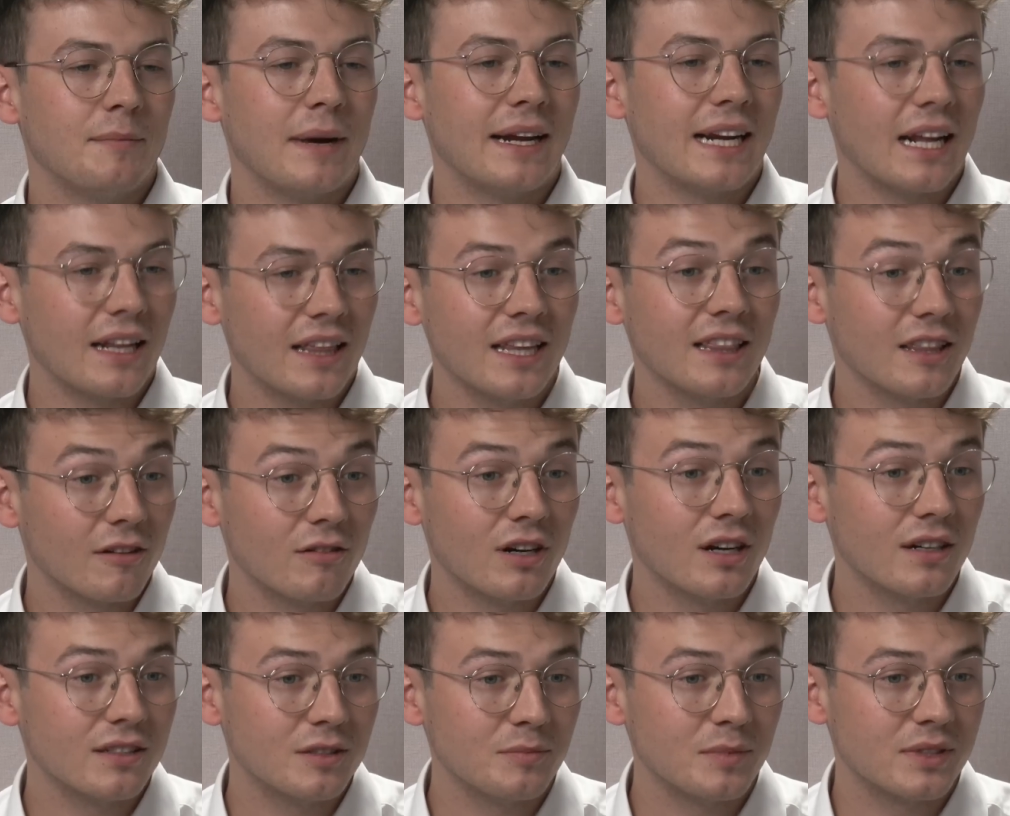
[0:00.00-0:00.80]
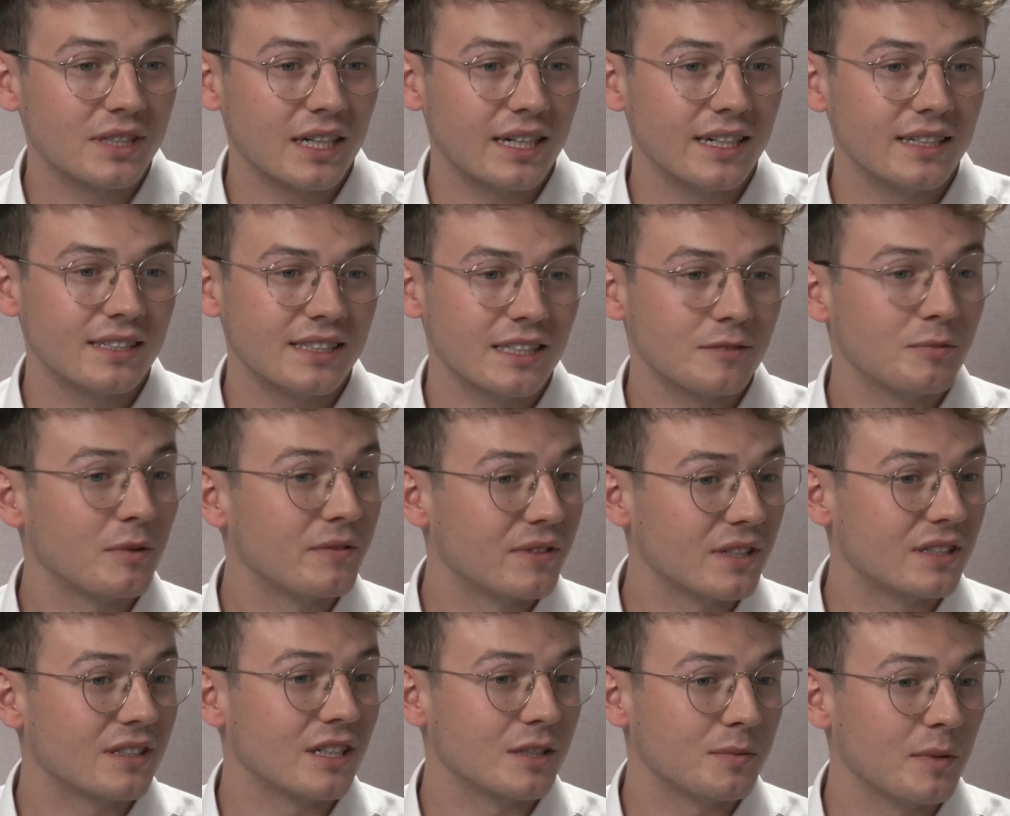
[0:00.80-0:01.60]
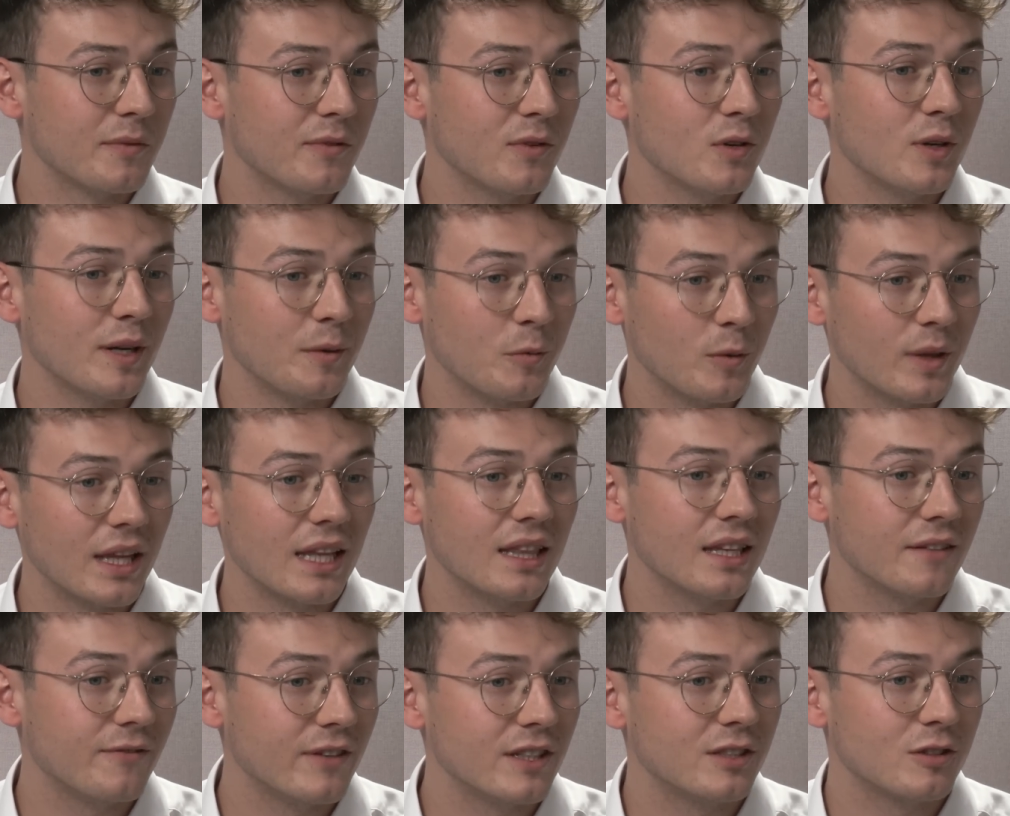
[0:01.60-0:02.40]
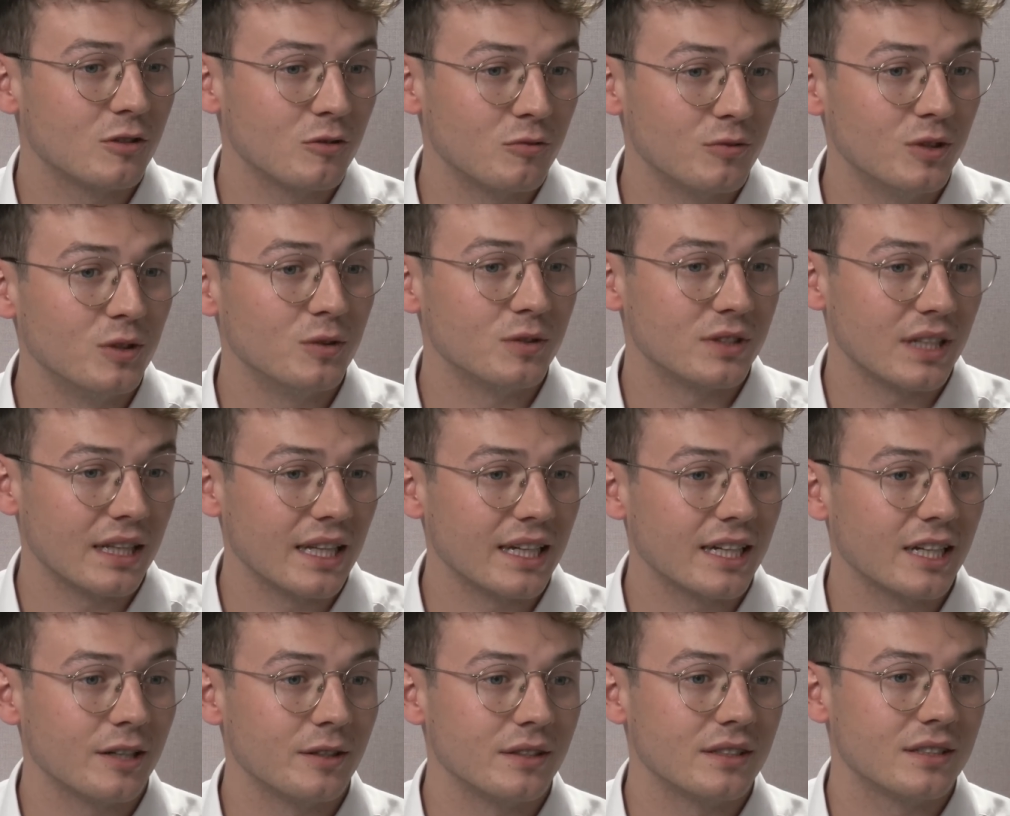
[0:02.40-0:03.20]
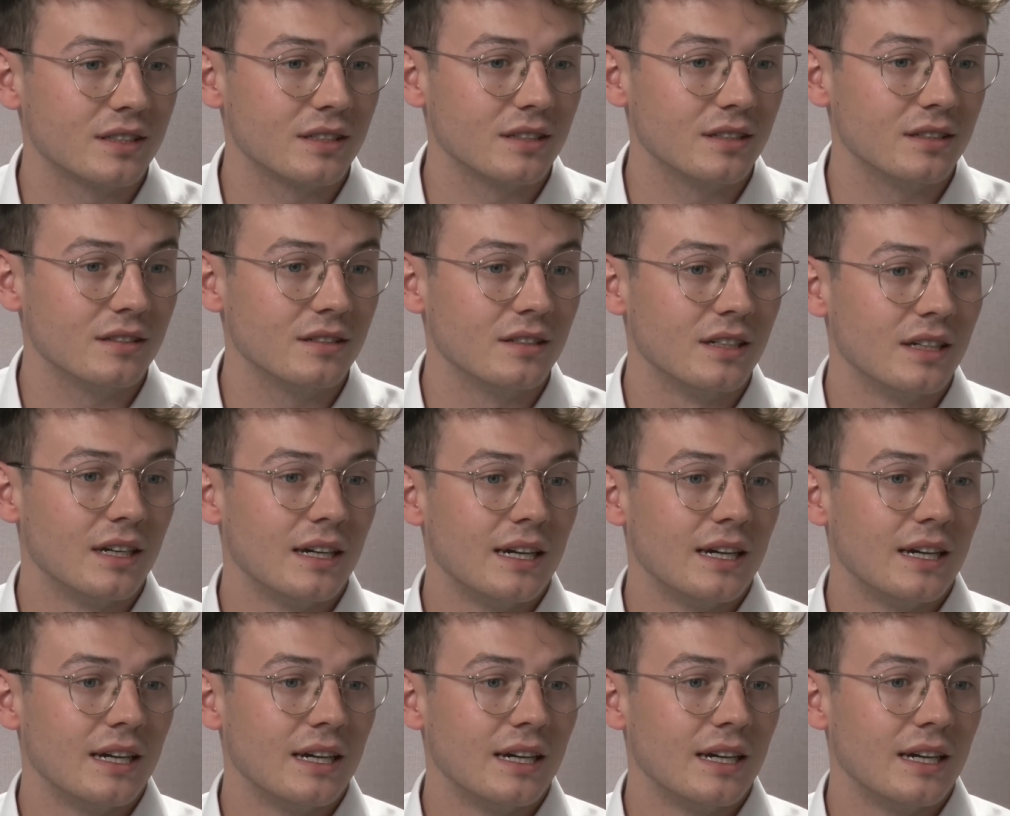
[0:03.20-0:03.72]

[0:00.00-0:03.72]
And I think there are some signs, as we've discussed before, within the fiscal rules that they're going to